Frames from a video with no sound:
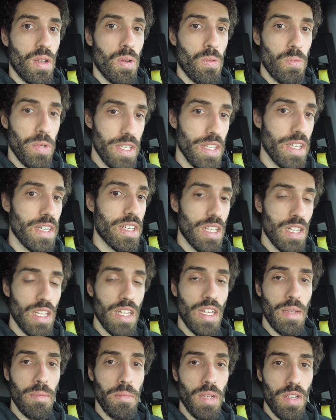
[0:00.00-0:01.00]
we did
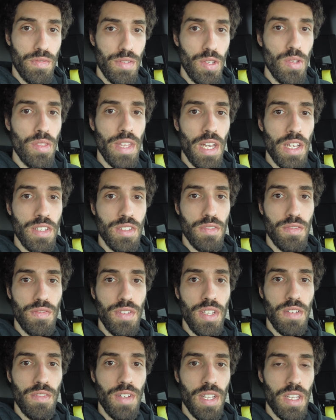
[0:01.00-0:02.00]
climb a few thousand
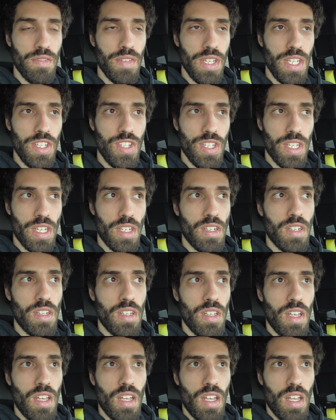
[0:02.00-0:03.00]
feet of elevation.
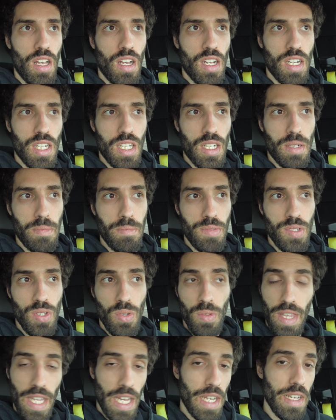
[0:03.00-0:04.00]

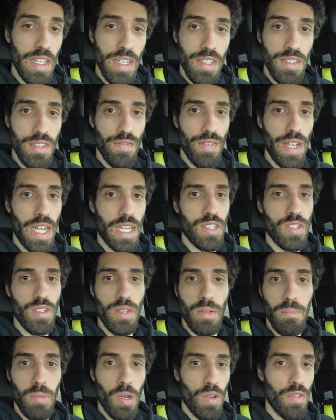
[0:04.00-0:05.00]
So that is a factor
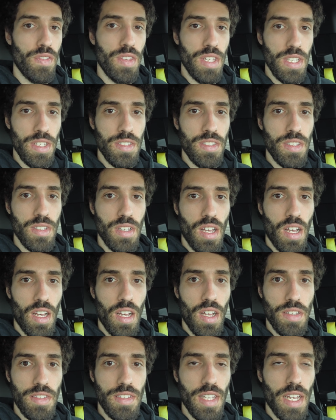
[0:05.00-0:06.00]
in both of these
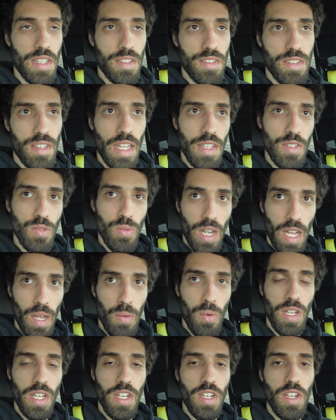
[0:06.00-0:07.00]
tests. That's why I
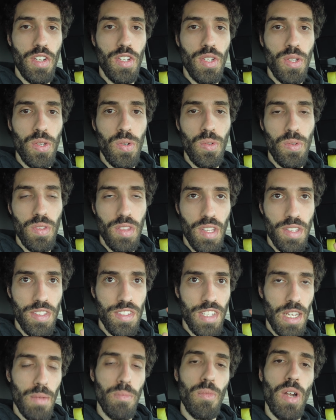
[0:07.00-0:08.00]
wanted to do the
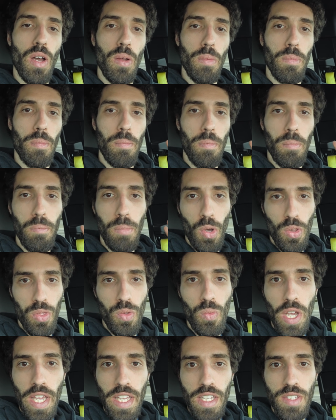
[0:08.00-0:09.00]
same route both
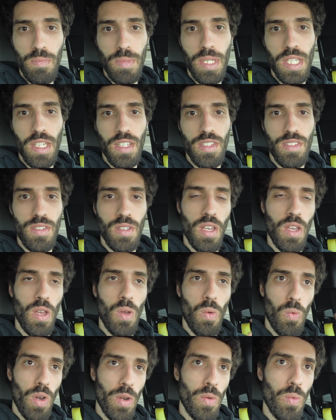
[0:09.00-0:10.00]
ways, because
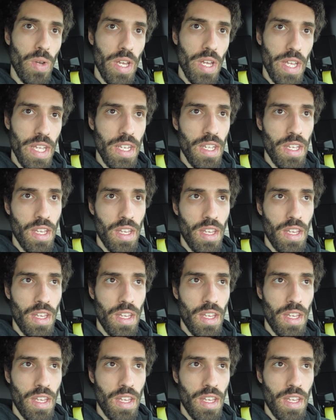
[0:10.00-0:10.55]
one way